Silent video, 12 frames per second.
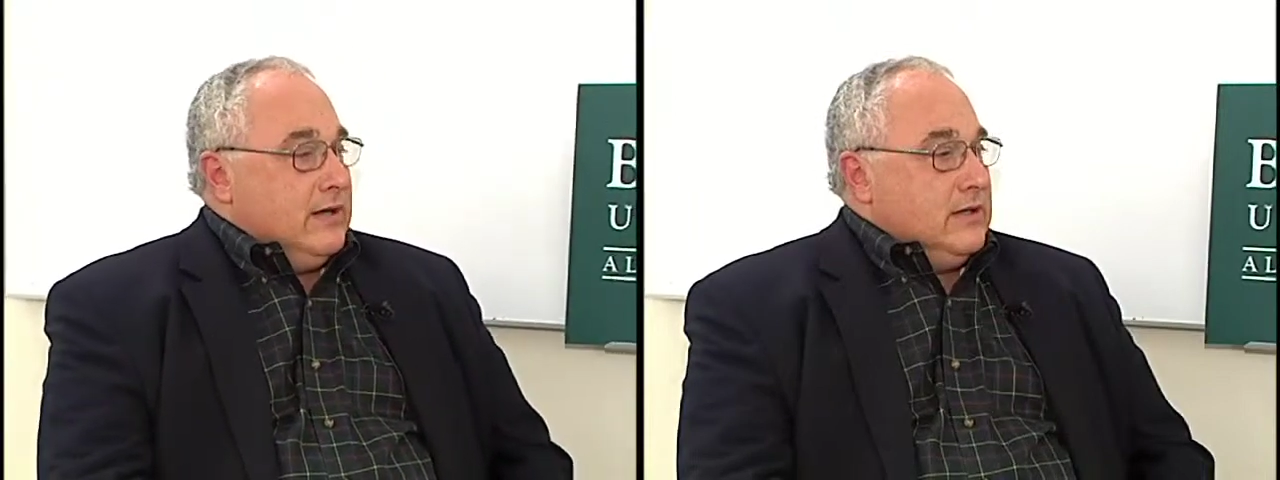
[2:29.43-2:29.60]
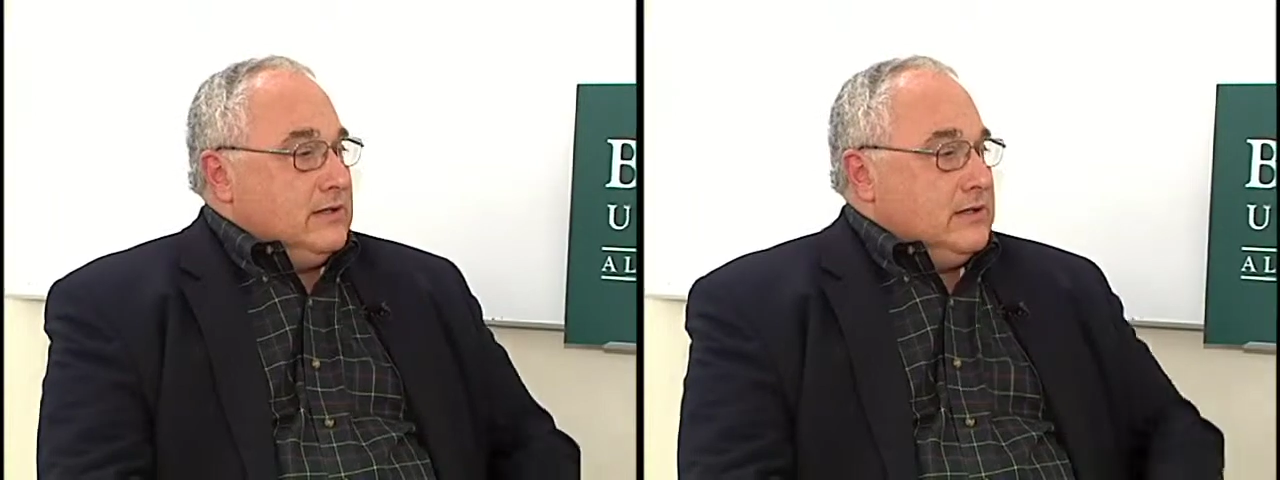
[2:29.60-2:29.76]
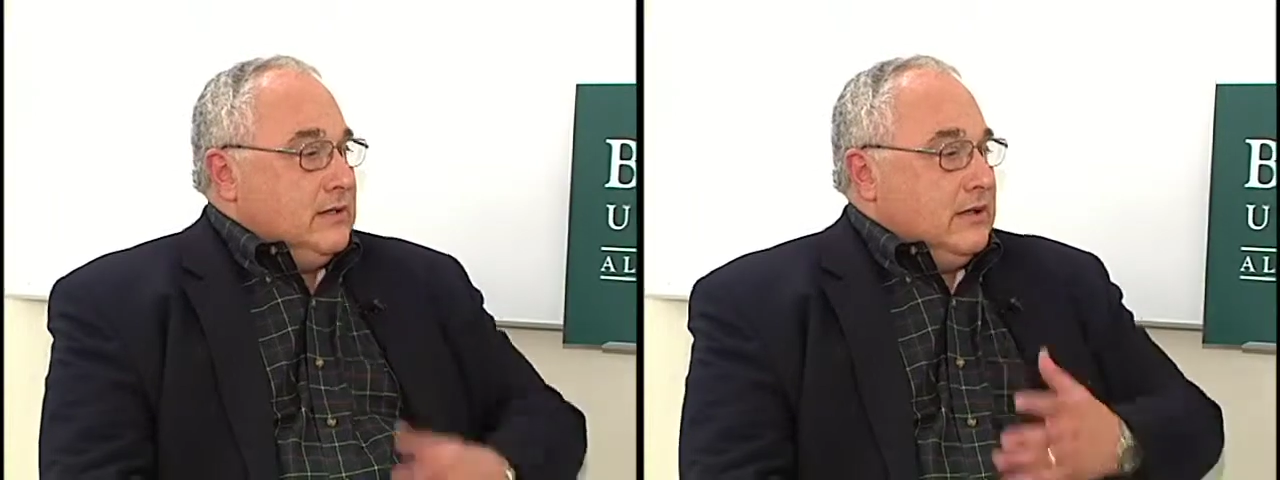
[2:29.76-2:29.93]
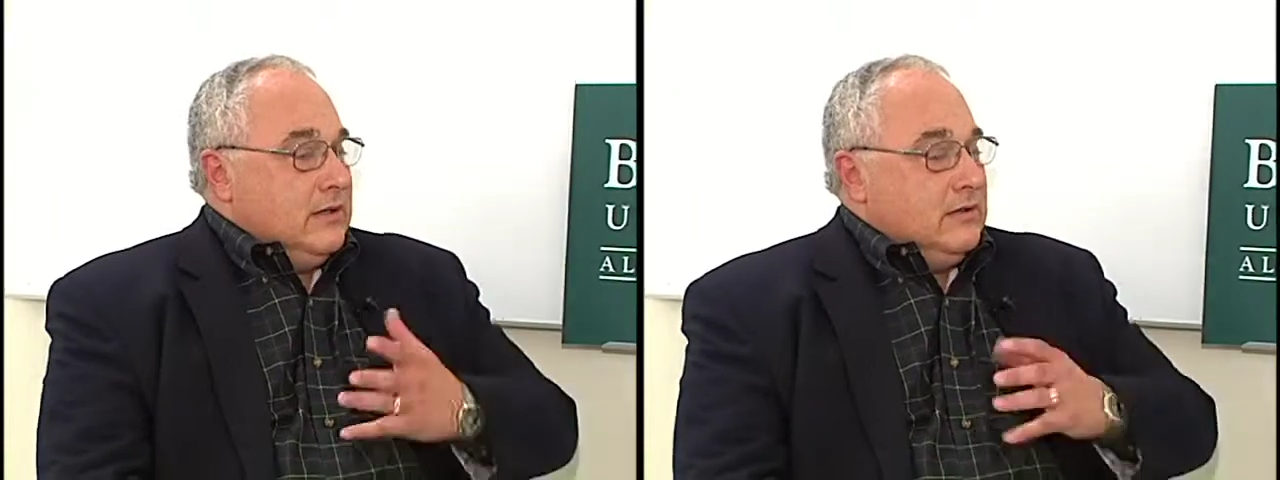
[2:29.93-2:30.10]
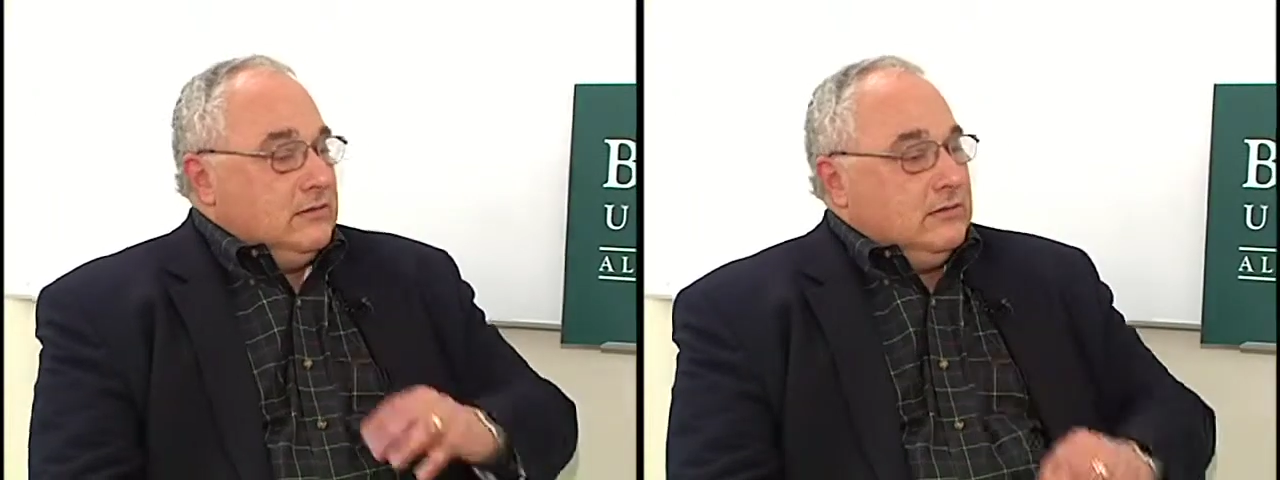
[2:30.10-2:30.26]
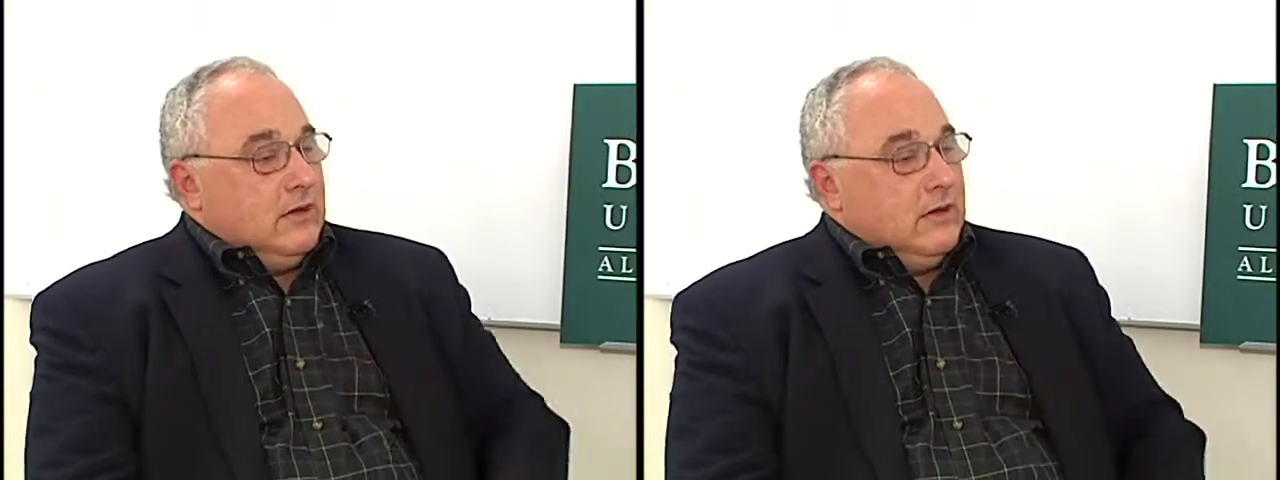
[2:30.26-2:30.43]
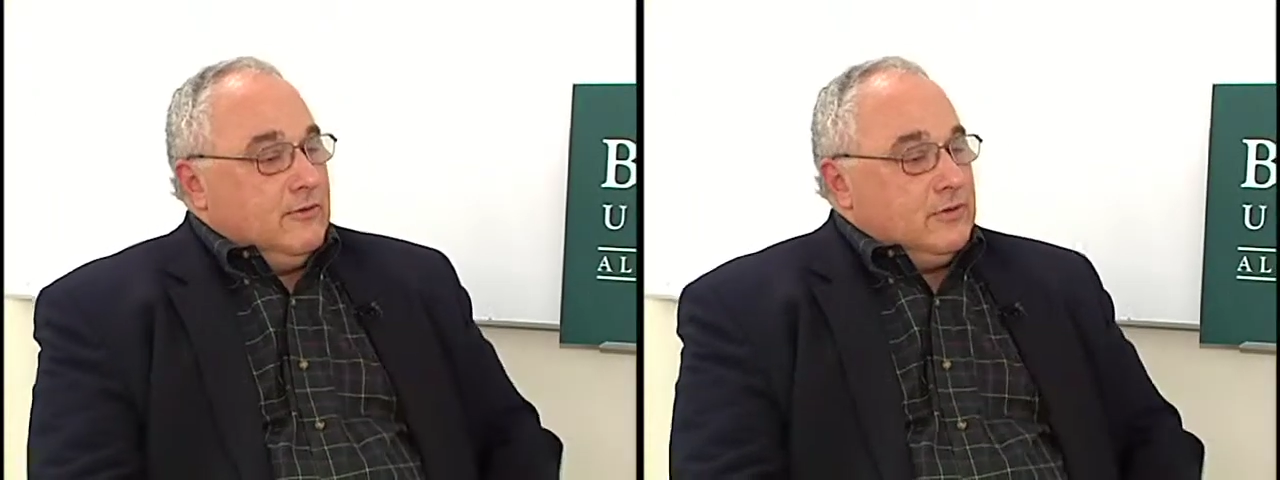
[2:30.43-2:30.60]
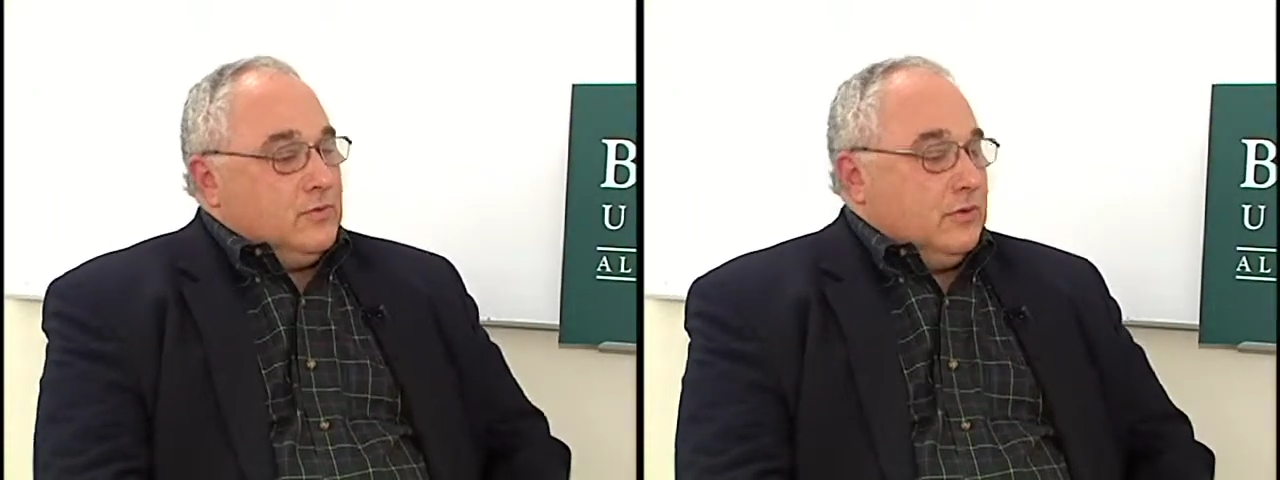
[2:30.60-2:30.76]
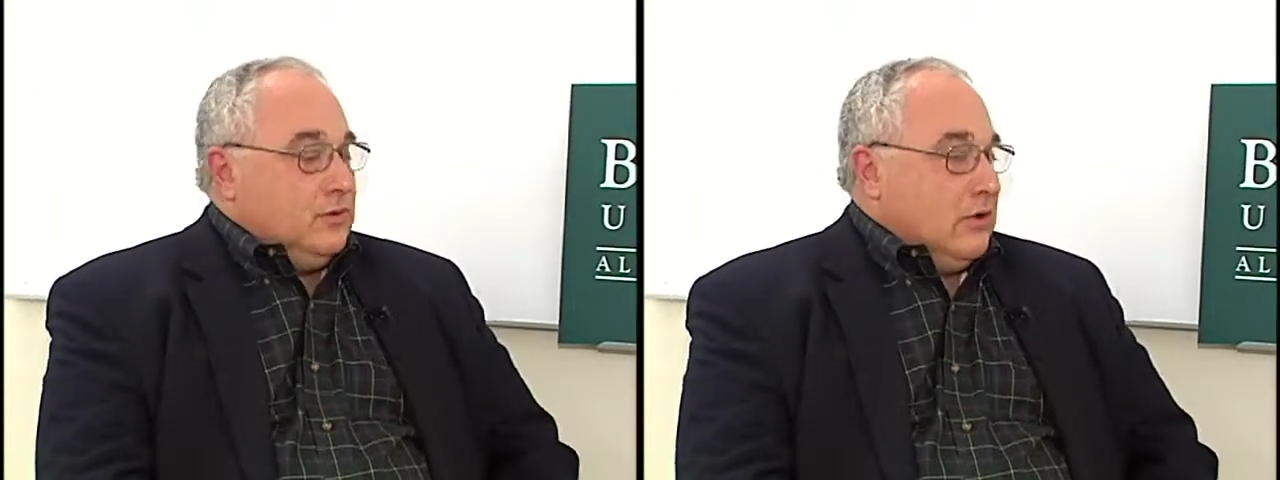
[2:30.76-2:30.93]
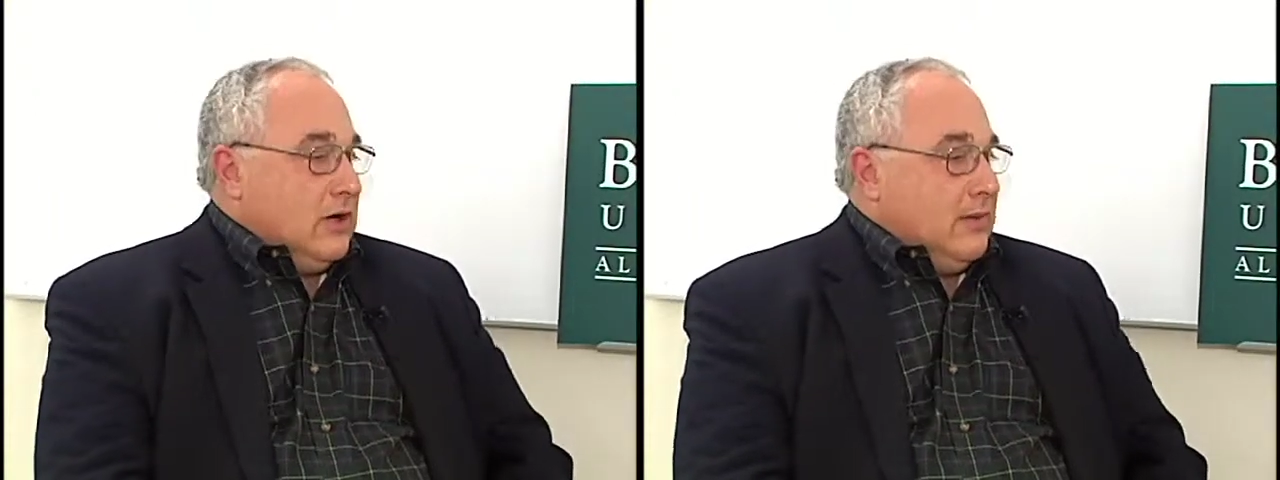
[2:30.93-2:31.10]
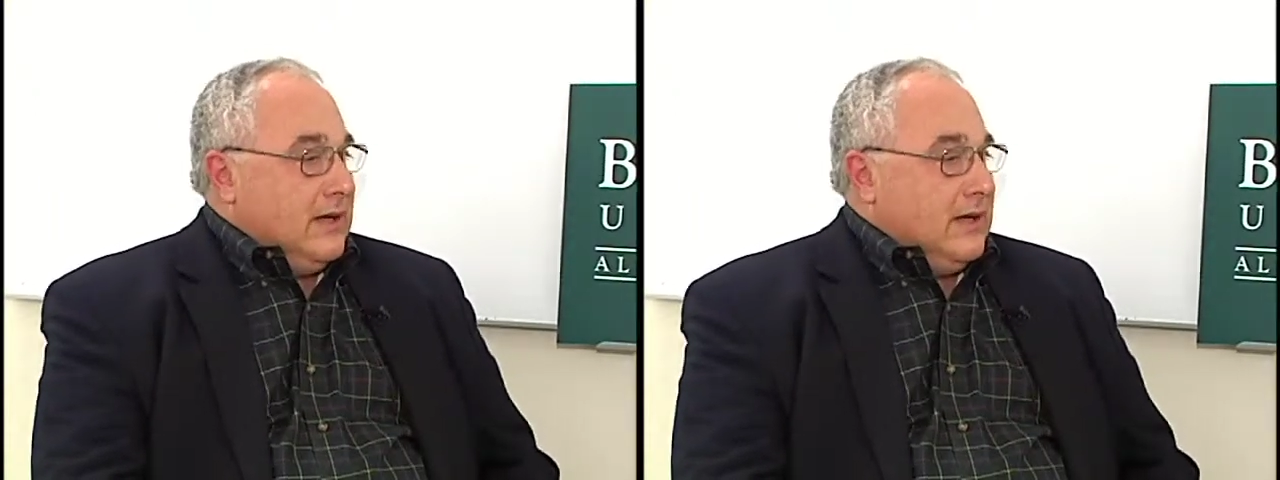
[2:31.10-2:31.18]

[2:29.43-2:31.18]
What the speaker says: is others will talk